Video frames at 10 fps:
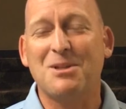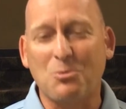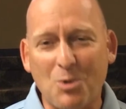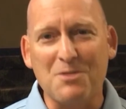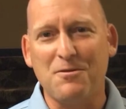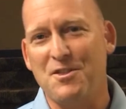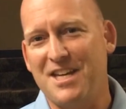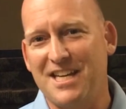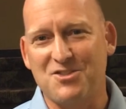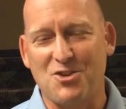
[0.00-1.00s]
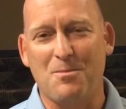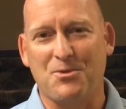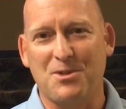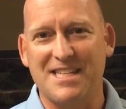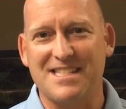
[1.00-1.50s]
But the wonderful thing in
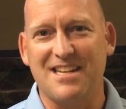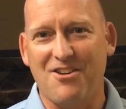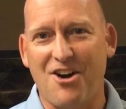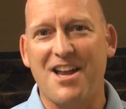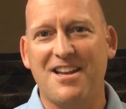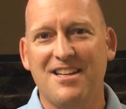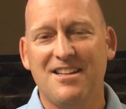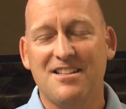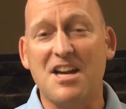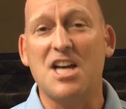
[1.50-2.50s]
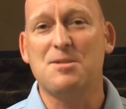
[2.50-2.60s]
Psalm 3 is that God